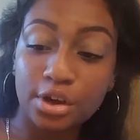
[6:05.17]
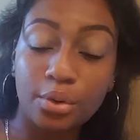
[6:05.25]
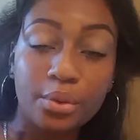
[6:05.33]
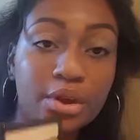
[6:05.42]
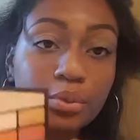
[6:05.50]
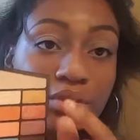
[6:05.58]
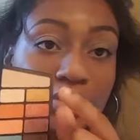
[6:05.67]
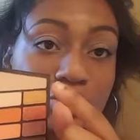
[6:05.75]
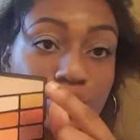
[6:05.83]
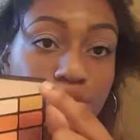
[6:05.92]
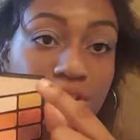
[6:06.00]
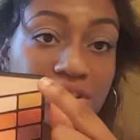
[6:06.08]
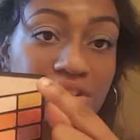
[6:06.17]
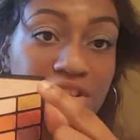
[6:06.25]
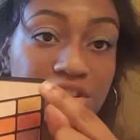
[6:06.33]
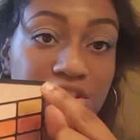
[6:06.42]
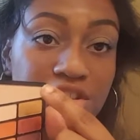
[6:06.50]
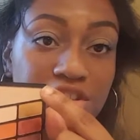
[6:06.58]
the number 1
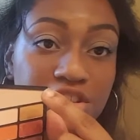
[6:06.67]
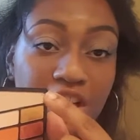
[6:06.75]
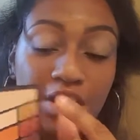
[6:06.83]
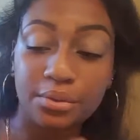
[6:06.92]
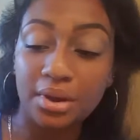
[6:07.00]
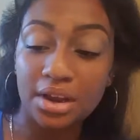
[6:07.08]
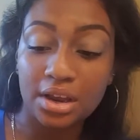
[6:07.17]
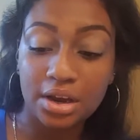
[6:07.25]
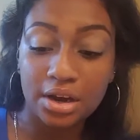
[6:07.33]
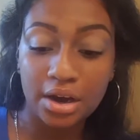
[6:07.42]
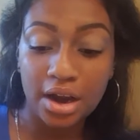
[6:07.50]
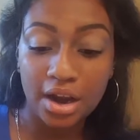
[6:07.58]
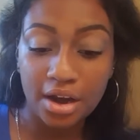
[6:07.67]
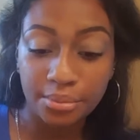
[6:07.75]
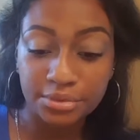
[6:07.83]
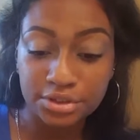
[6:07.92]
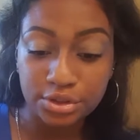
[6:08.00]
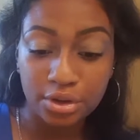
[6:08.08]
transition shade,
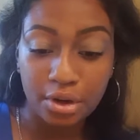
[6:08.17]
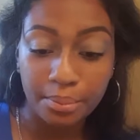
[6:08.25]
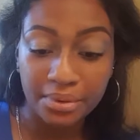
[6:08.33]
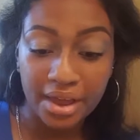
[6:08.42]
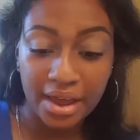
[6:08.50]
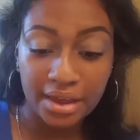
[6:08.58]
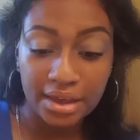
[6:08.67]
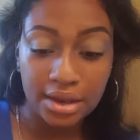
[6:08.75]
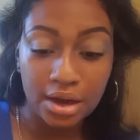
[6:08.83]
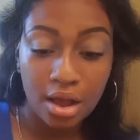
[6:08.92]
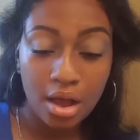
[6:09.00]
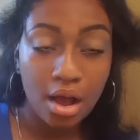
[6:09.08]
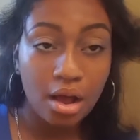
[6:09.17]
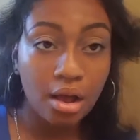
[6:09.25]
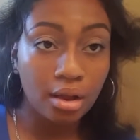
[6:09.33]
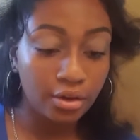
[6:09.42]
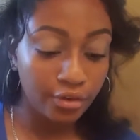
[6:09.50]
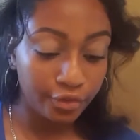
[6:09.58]
and I'm going to use it to set my
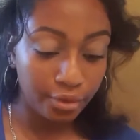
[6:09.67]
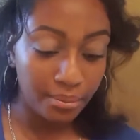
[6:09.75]
lids.